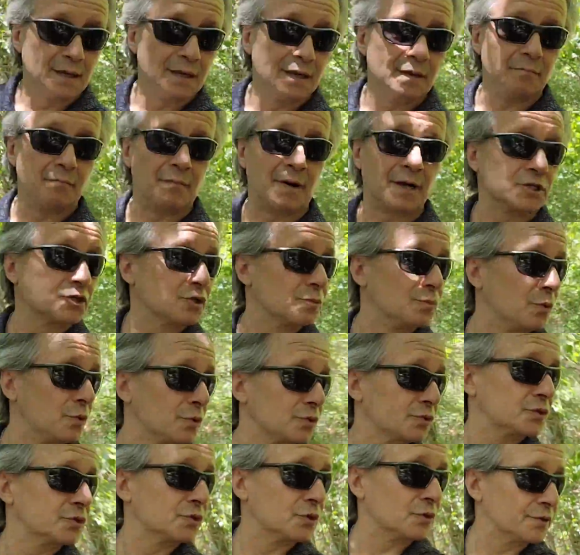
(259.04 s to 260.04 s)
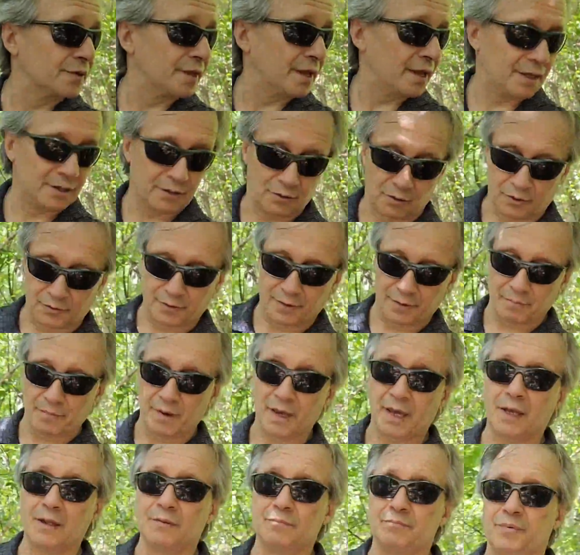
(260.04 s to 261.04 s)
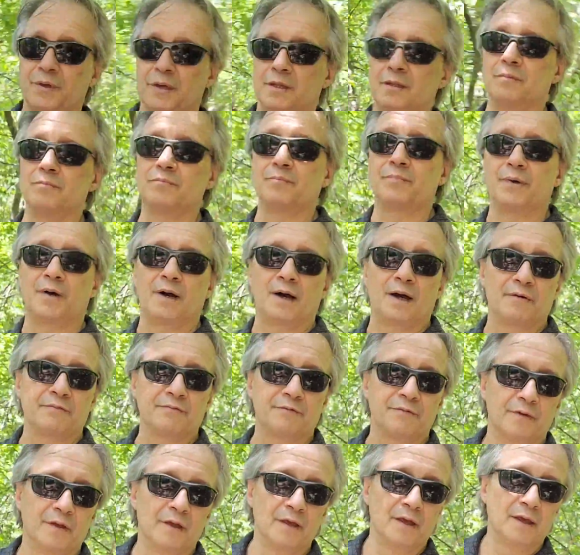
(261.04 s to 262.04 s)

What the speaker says: much more so than on the main beaten path,